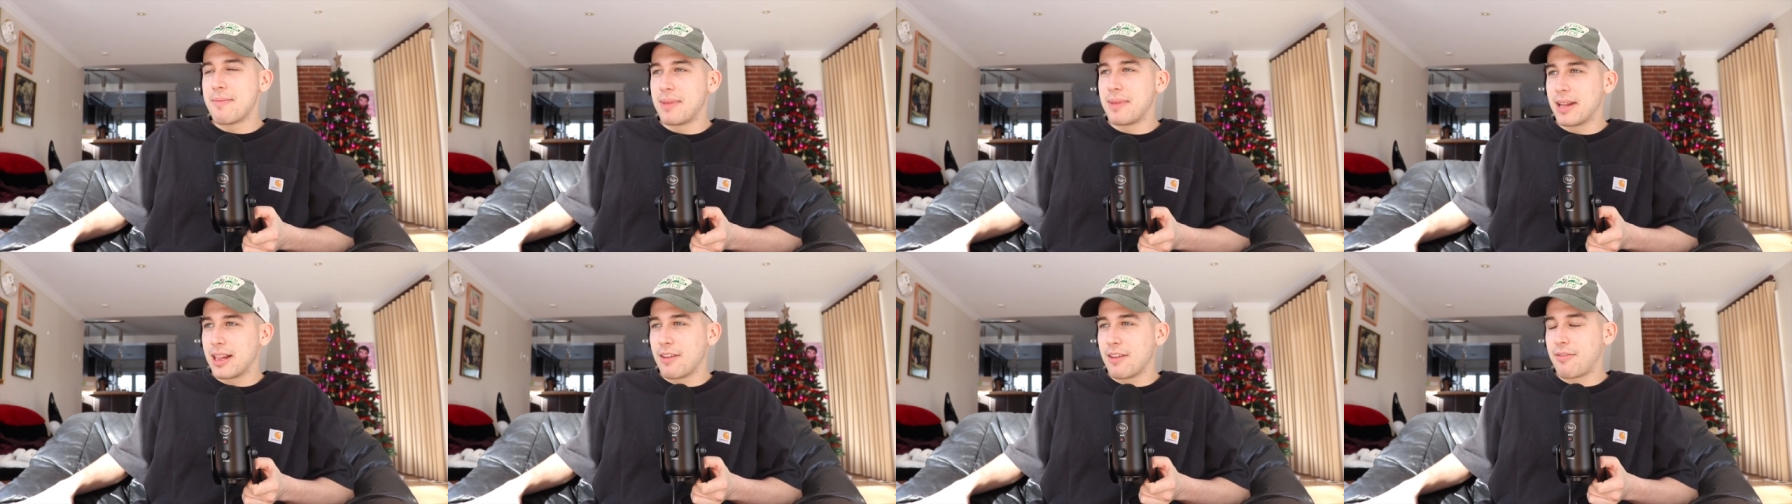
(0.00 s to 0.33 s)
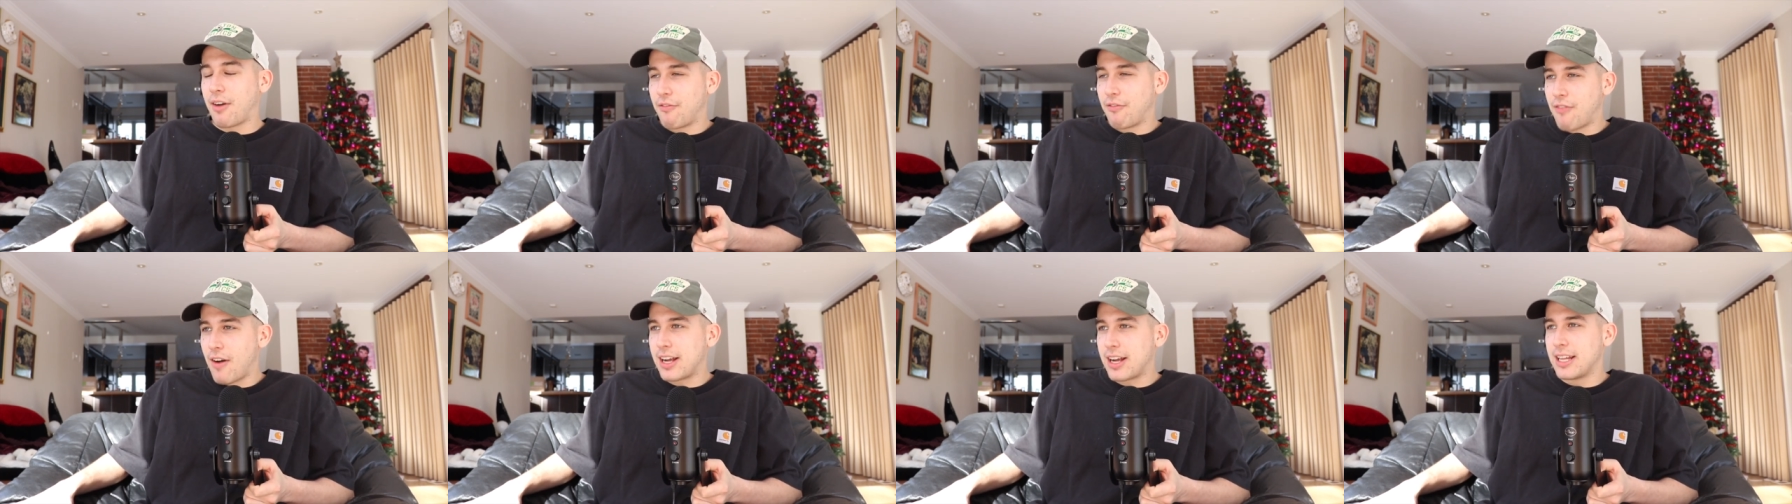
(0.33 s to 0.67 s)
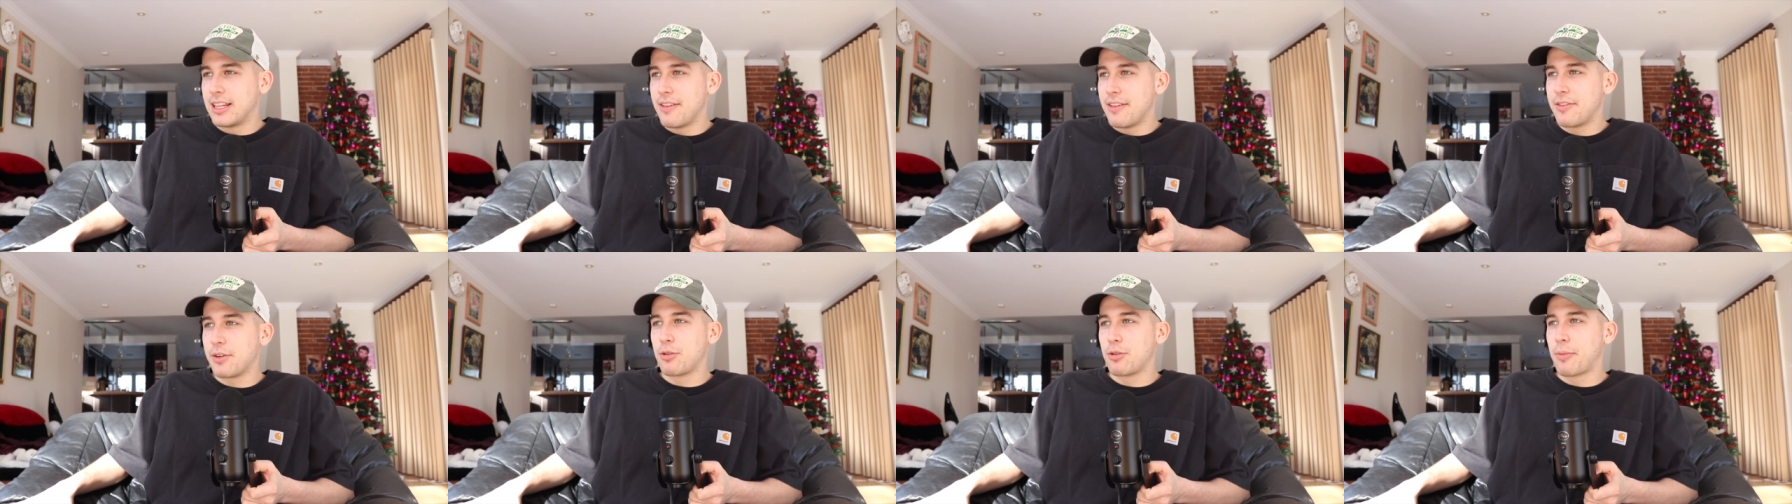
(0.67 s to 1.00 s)
middle of our fucking
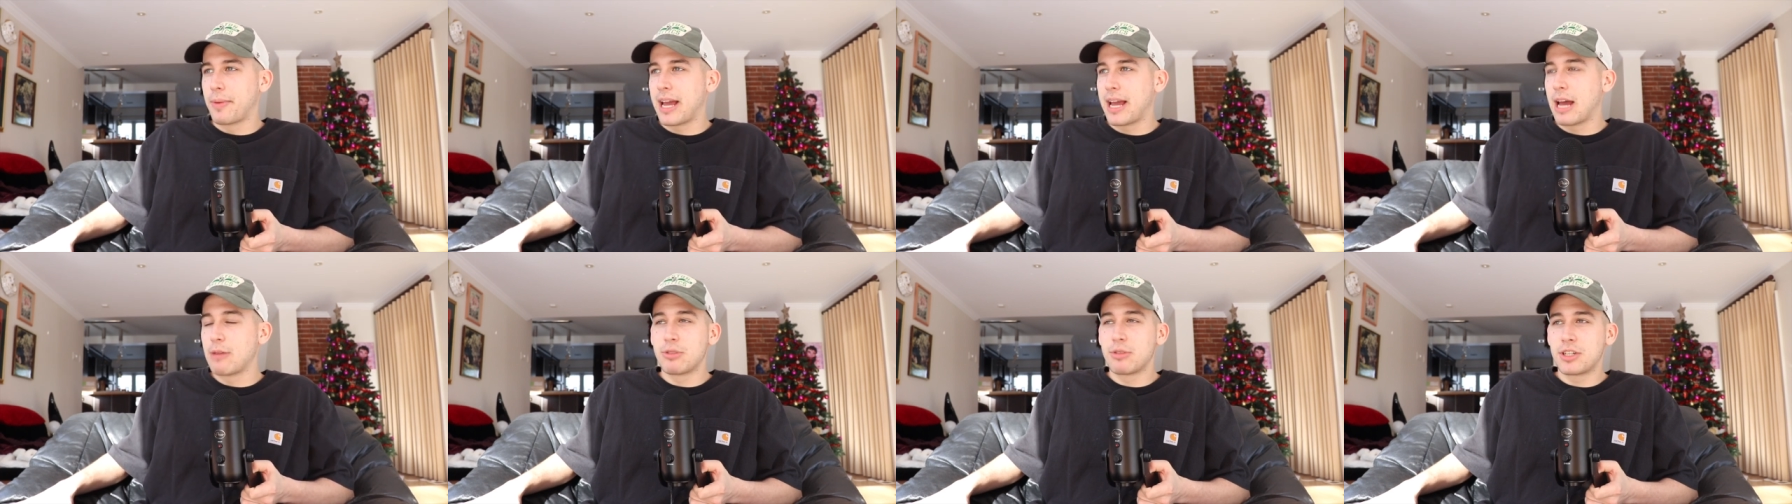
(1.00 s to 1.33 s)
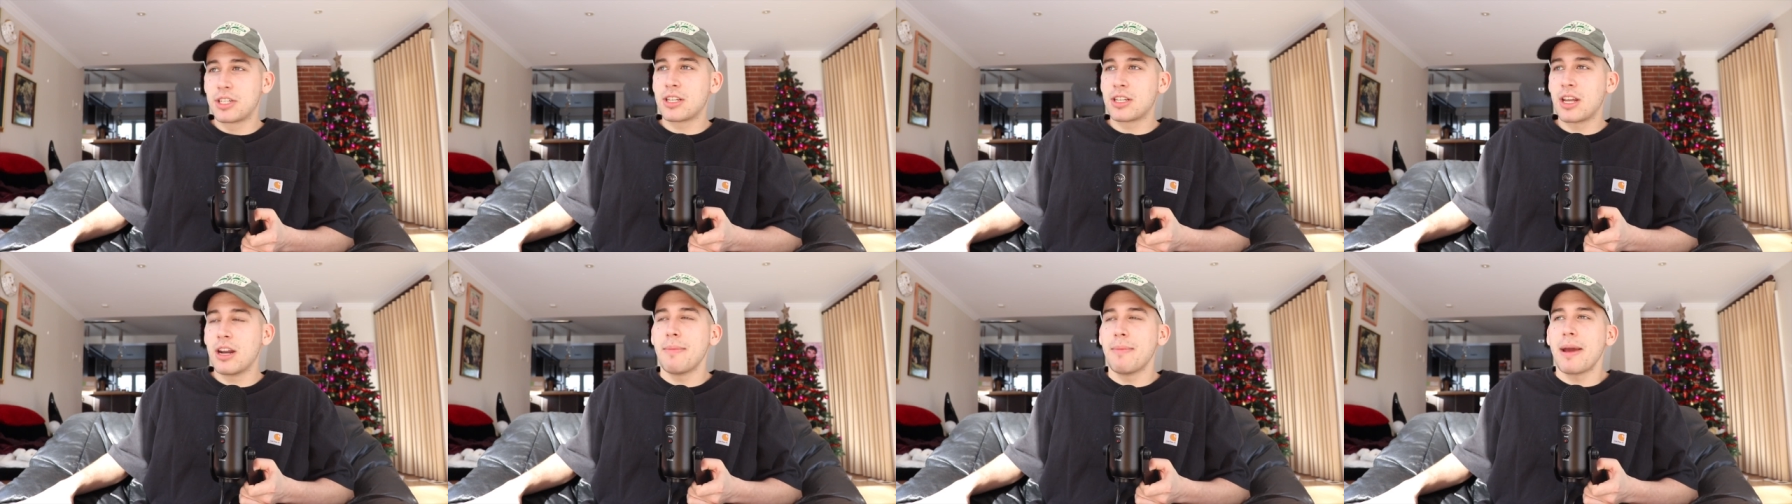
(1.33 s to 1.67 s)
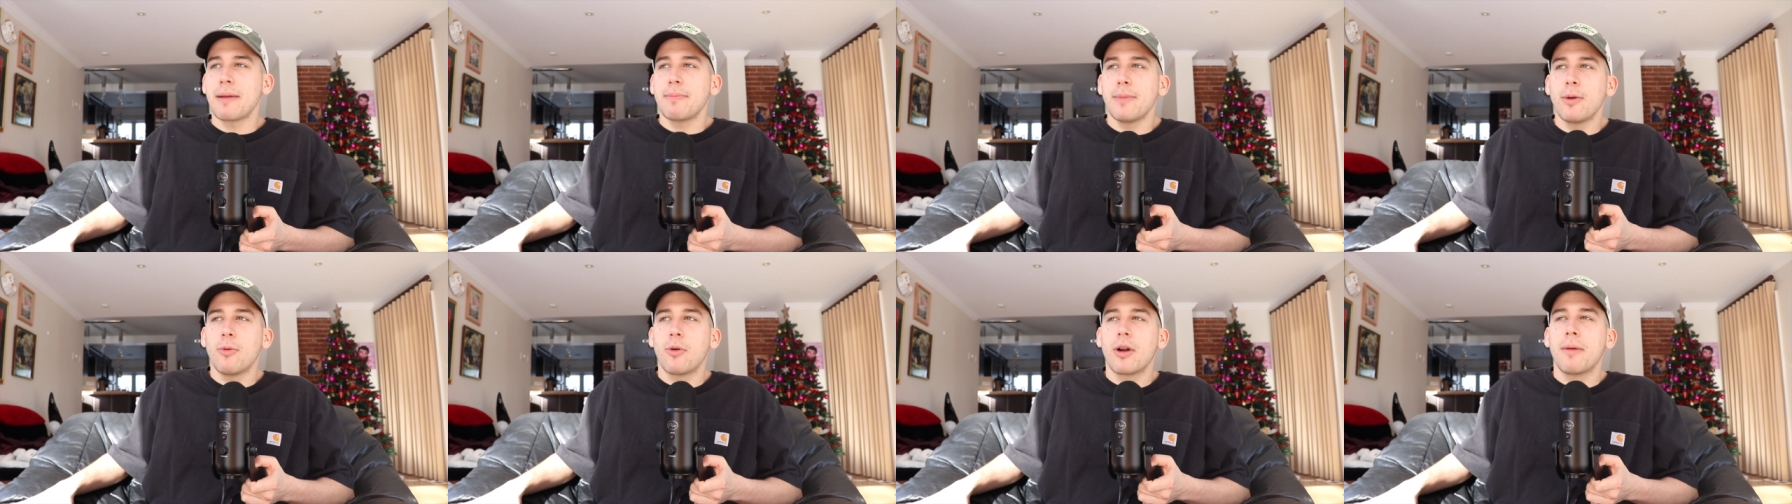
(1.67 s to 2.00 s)
living room again, which is gonna
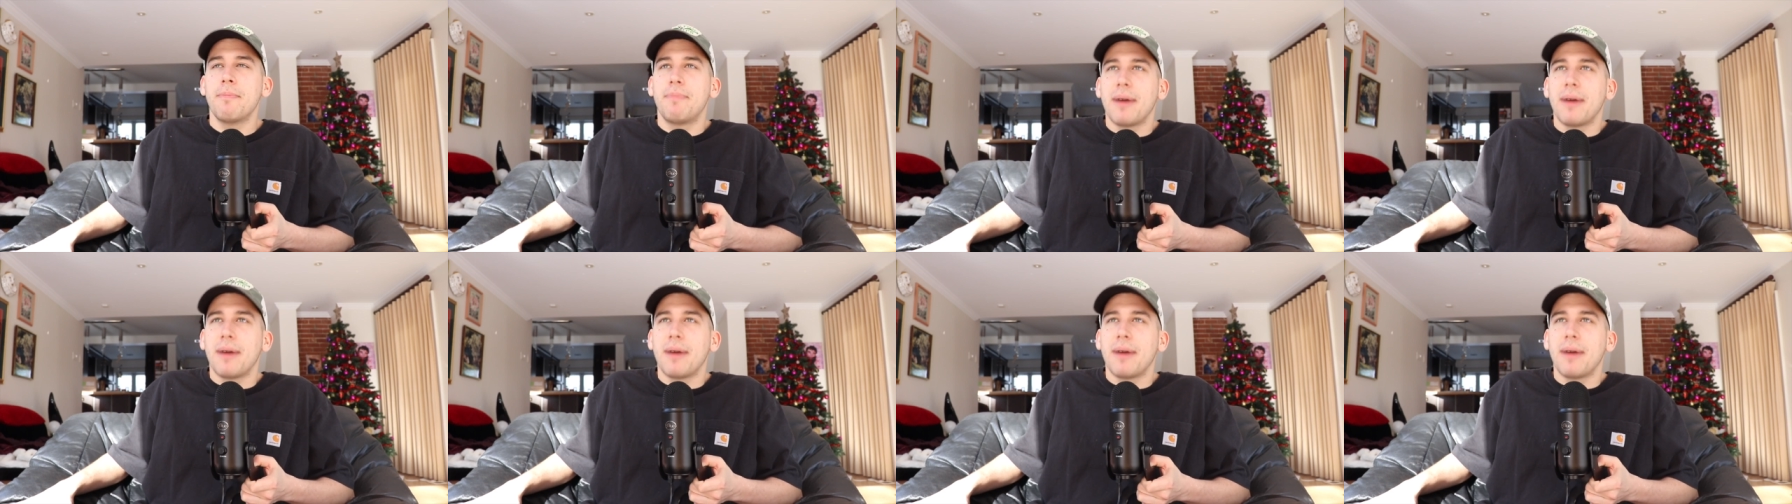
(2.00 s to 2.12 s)
make me wanna